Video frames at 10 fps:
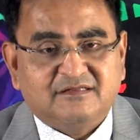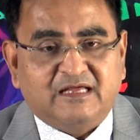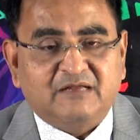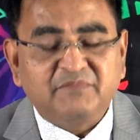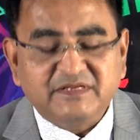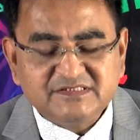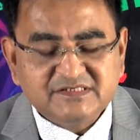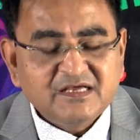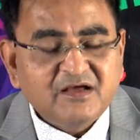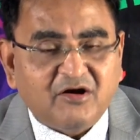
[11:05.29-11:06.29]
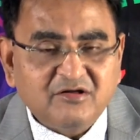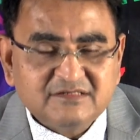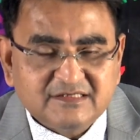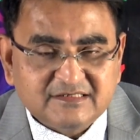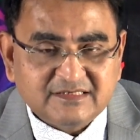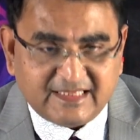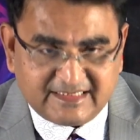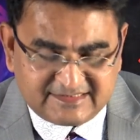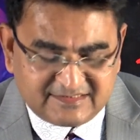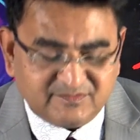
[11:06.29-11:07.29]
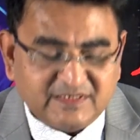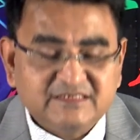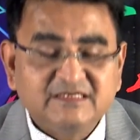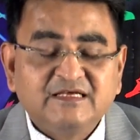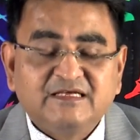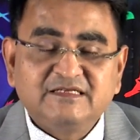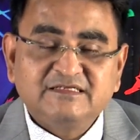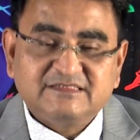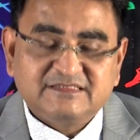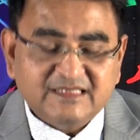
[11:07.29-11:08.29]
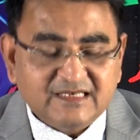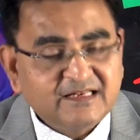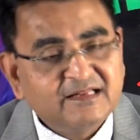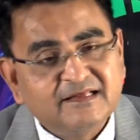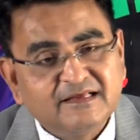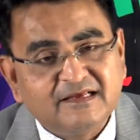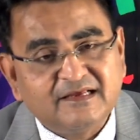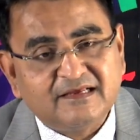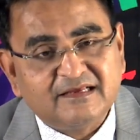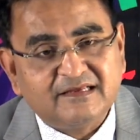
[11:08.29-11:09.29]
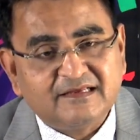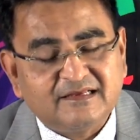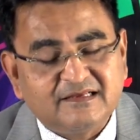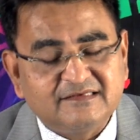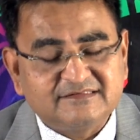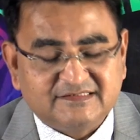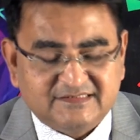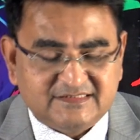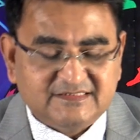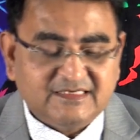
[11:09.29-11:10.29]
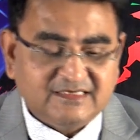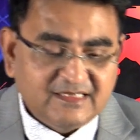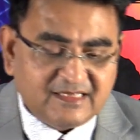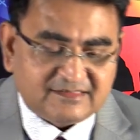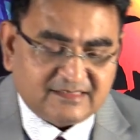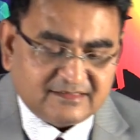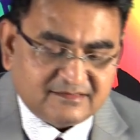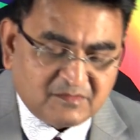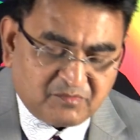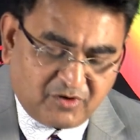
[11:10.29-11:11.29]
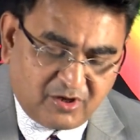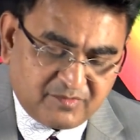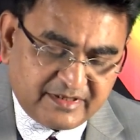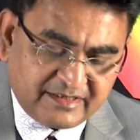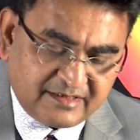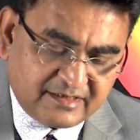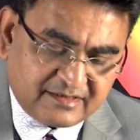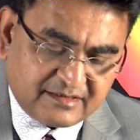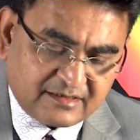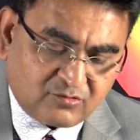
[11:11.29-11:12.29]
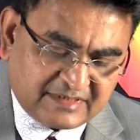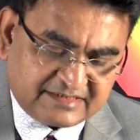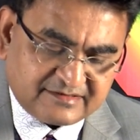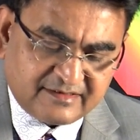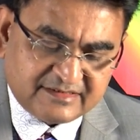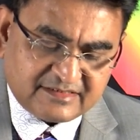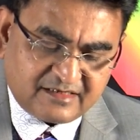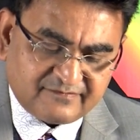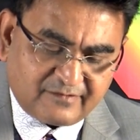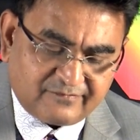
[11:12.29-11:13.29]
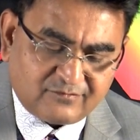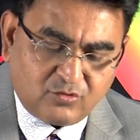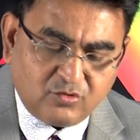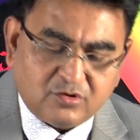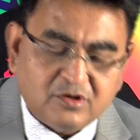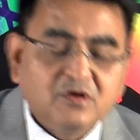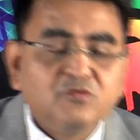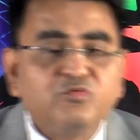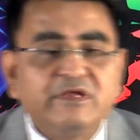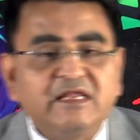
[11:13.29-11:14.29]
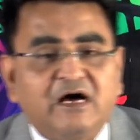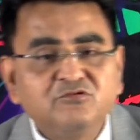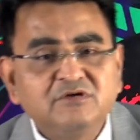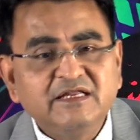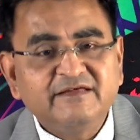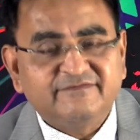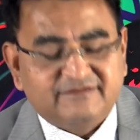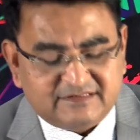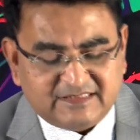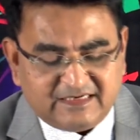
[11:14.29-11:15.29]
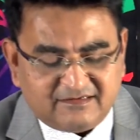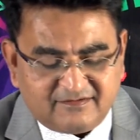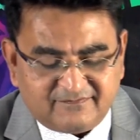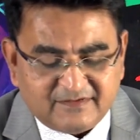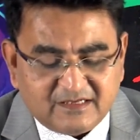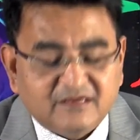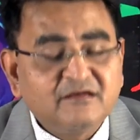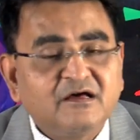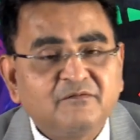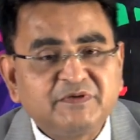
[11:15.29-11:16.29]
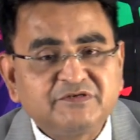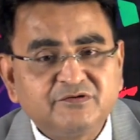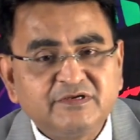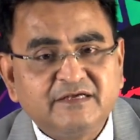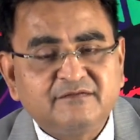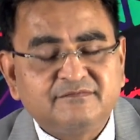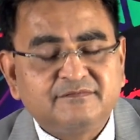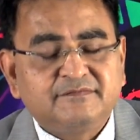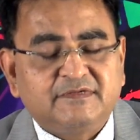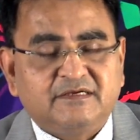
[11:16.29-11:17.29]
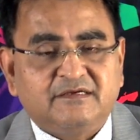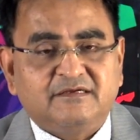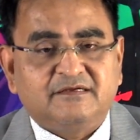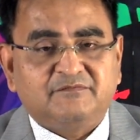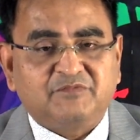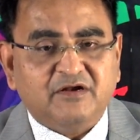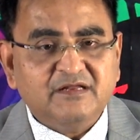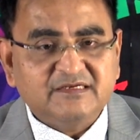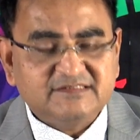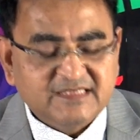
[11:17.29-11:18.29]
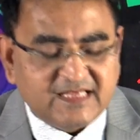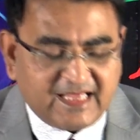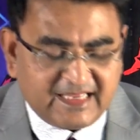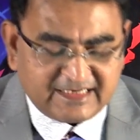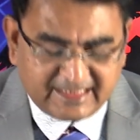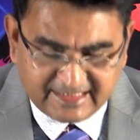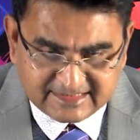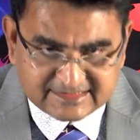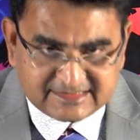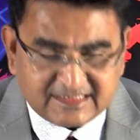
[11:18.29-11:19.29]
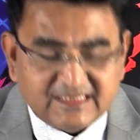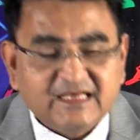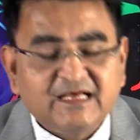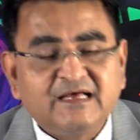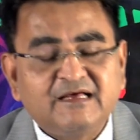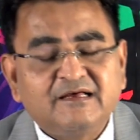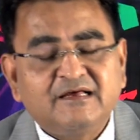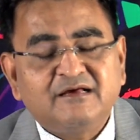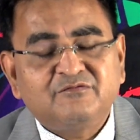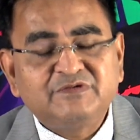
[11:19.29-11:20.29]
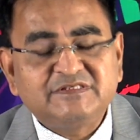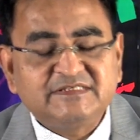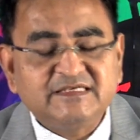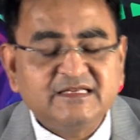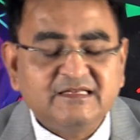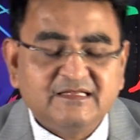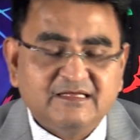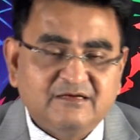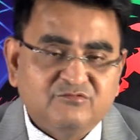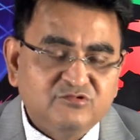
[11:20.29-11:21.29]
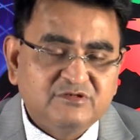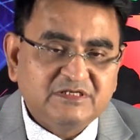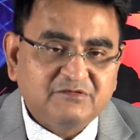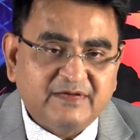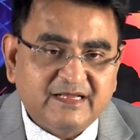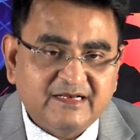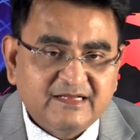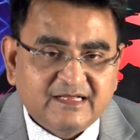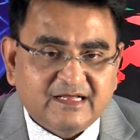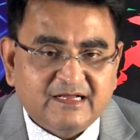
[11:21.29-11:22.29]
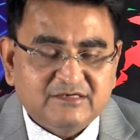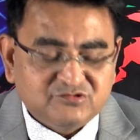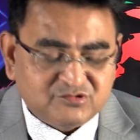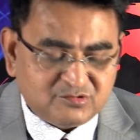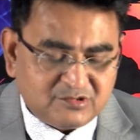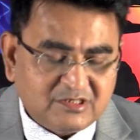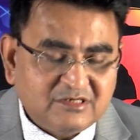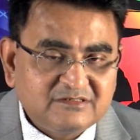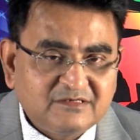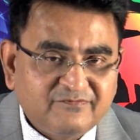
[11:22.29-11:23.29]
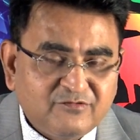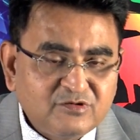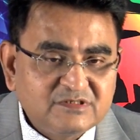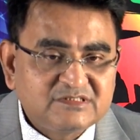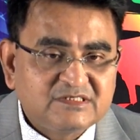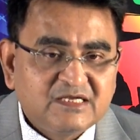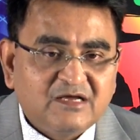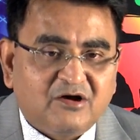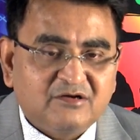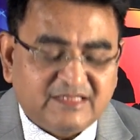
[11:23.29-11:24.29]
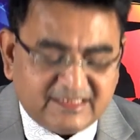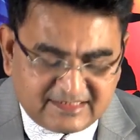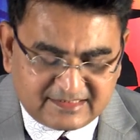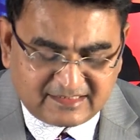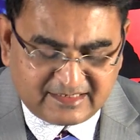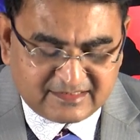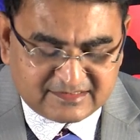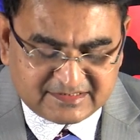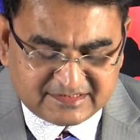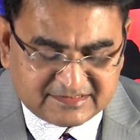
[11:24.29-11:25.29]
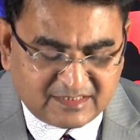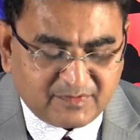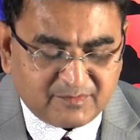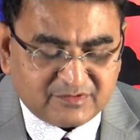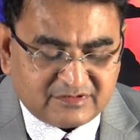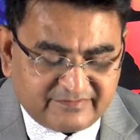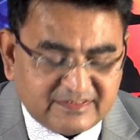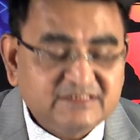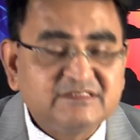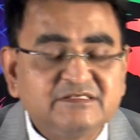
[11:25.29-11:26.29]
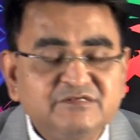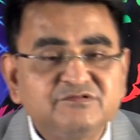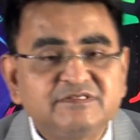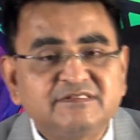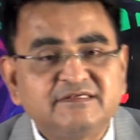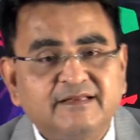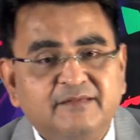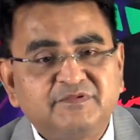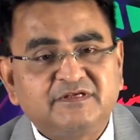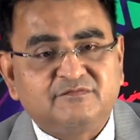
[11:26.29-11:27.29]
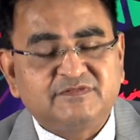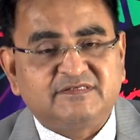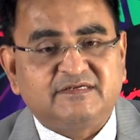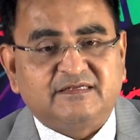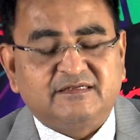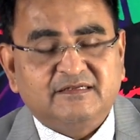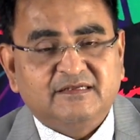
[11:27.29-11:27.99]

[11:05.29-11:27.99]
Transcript: And based on the estimate it is still suggested that probably the natural reserve of coal will outlive that of uh, petroleum uh, products and hence uh, uh, we still uh, would require to focus on getting energy some amount of energy using the Reppe chemistry.